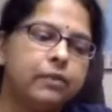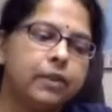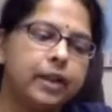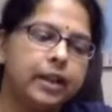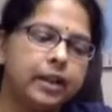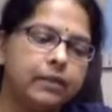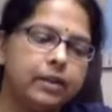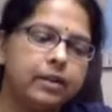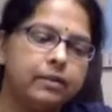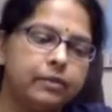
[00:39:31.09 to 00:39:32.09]
for a
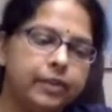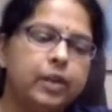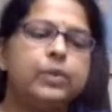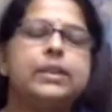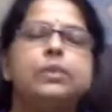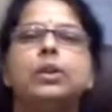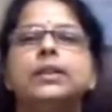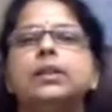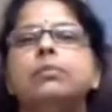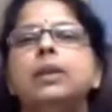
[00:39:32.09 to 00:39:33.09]
given frequency, what
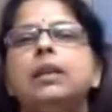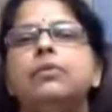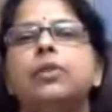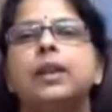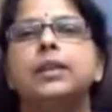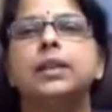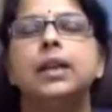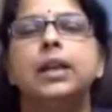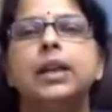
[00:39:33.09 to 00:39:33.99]
does it mean for us?